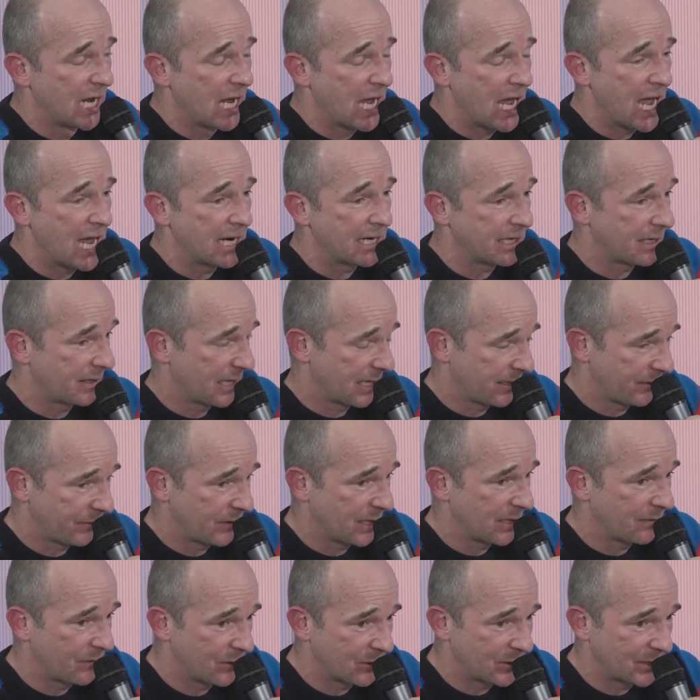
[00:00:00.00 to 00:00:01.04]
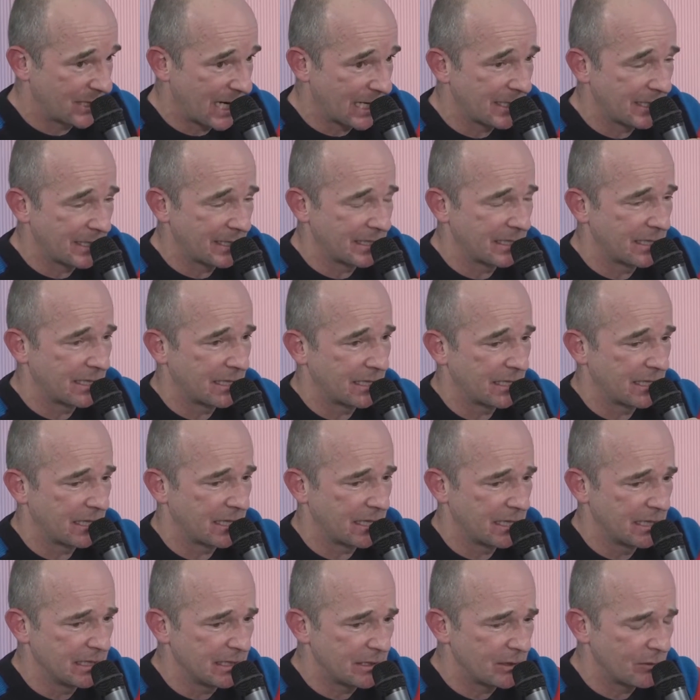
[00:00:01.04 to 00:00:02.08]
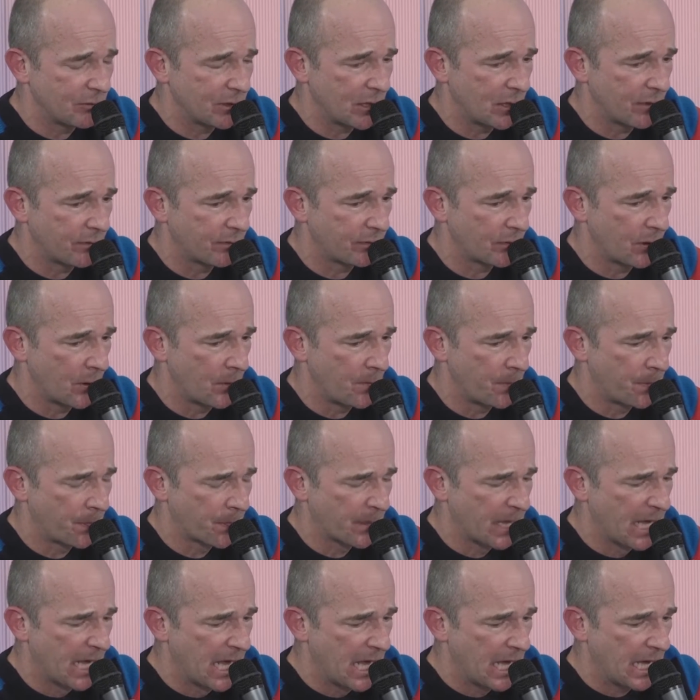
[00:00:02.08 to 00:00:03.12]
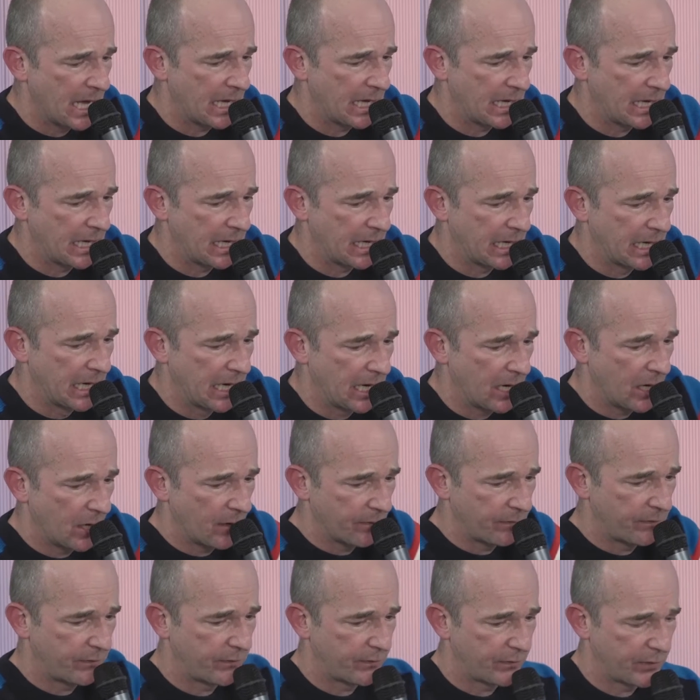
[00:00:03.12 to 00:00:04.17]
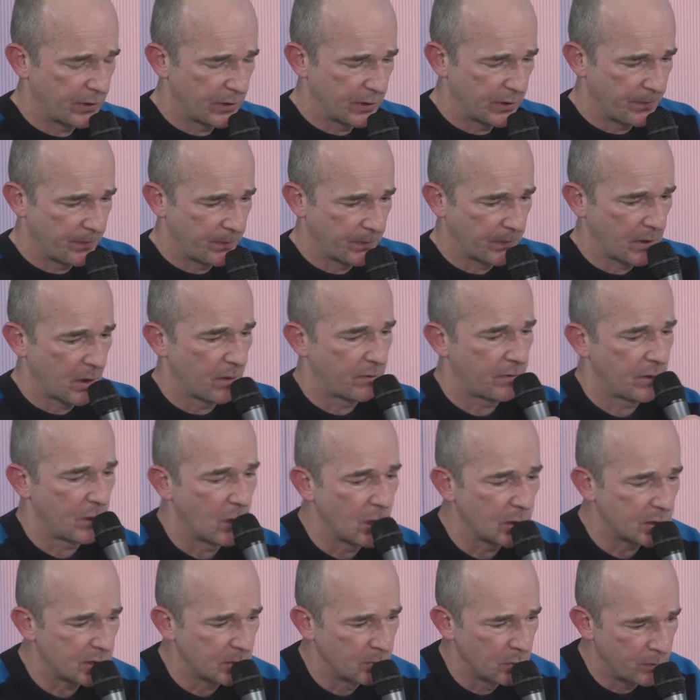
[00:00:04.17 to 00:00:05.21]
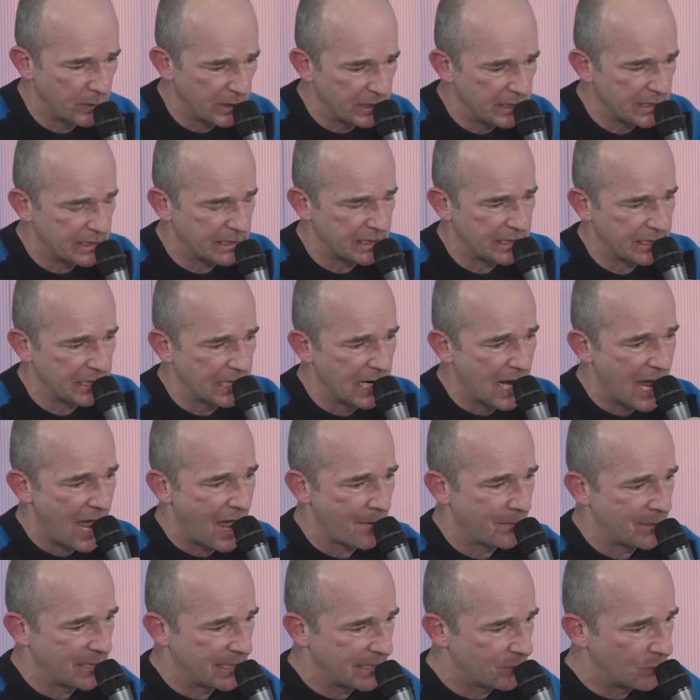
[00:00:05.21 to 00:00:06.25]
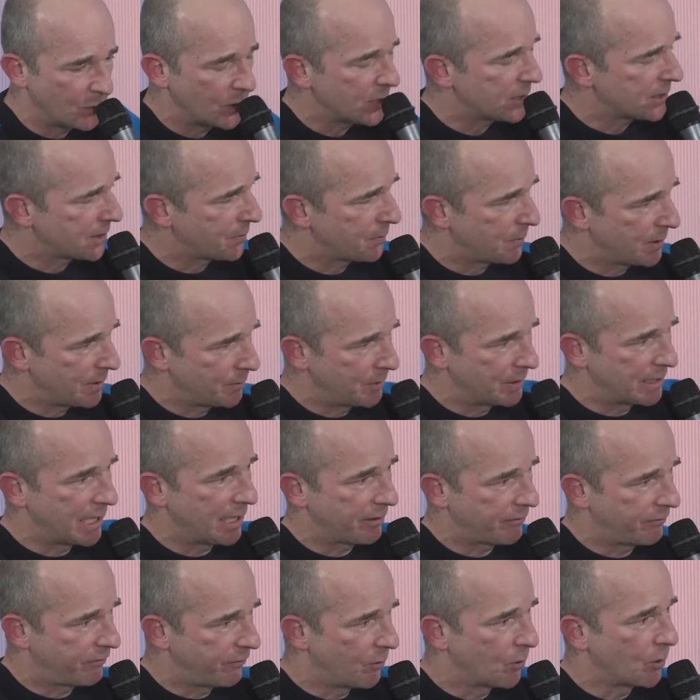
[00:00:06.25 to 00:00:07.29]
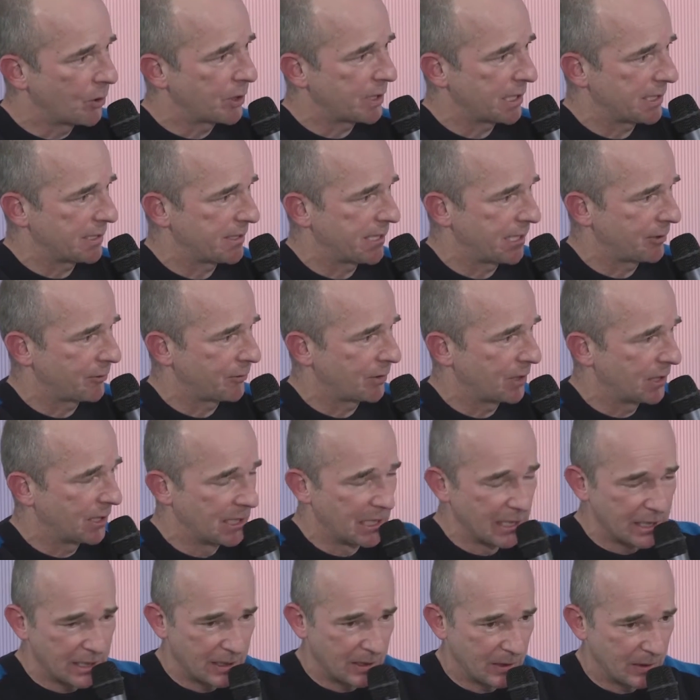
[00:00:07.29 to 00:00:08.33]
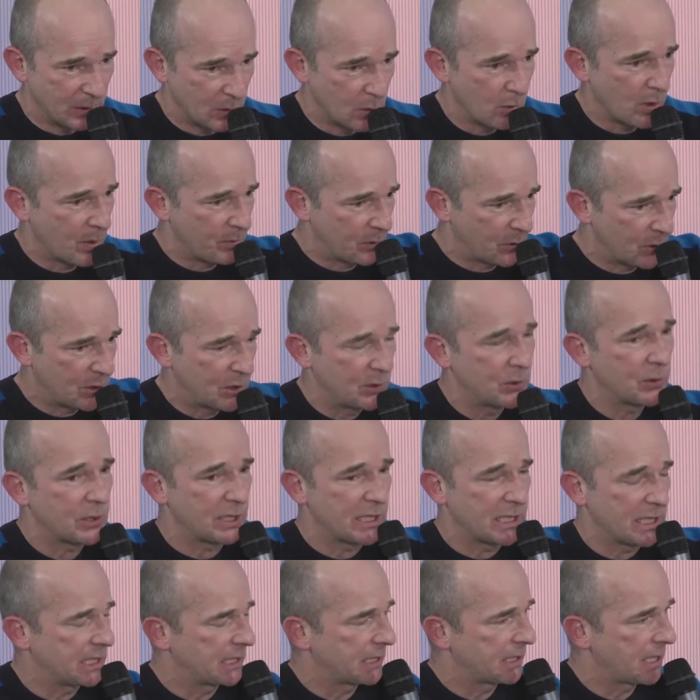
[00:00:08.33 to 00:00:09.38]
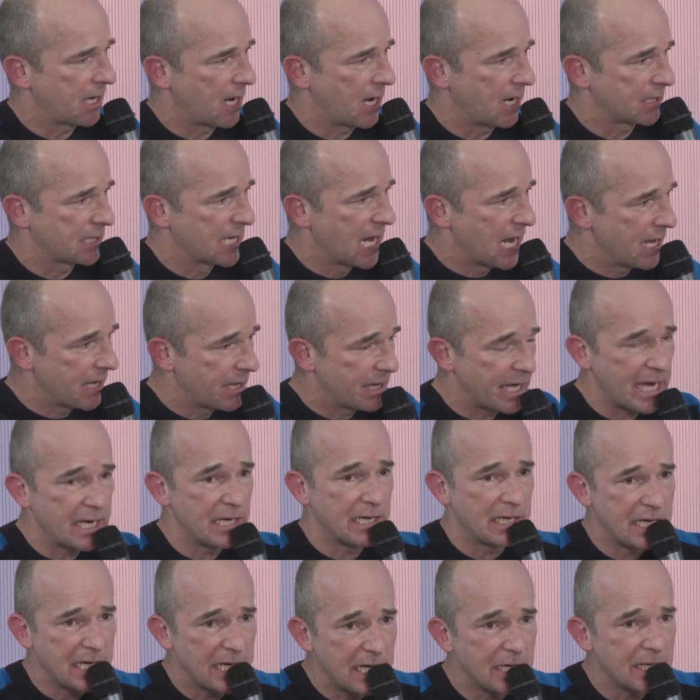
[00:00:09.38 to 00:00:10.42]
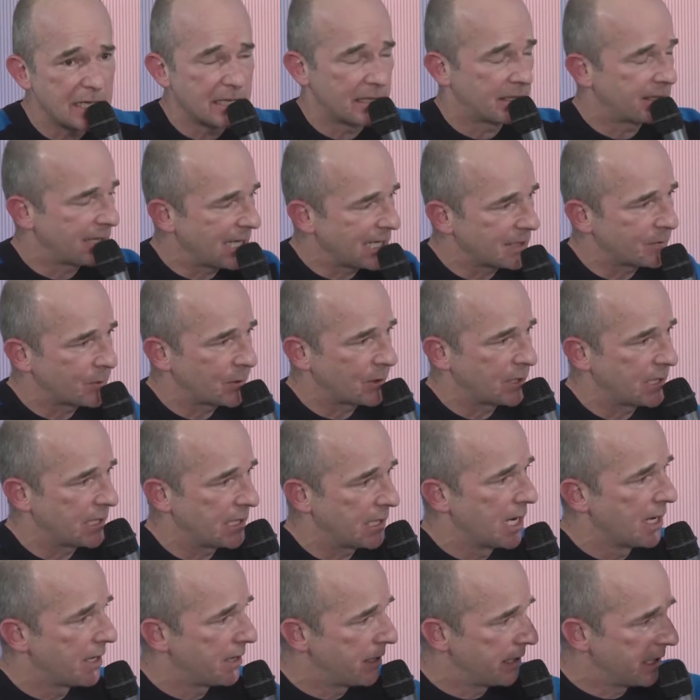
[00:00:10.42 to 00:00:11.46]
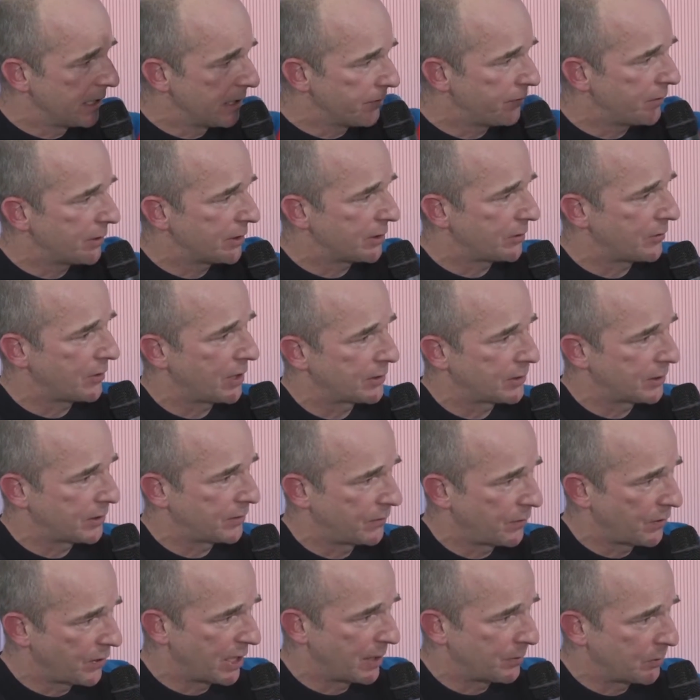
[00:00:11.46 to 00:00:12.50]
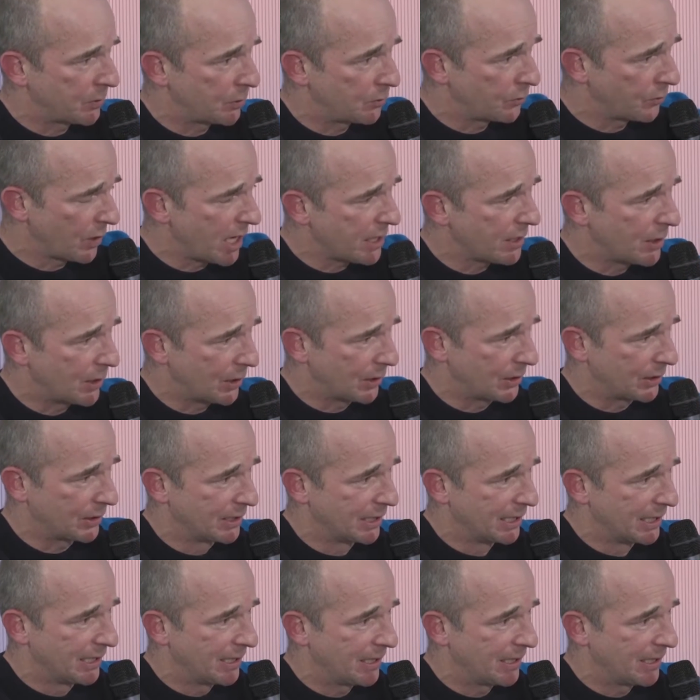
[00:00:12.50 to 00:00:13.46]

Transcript: And if you study the history of the automobility, I mean, it was people like Ford, etc., who were producing these cars. They needed desperately the infrastructures for them to run on.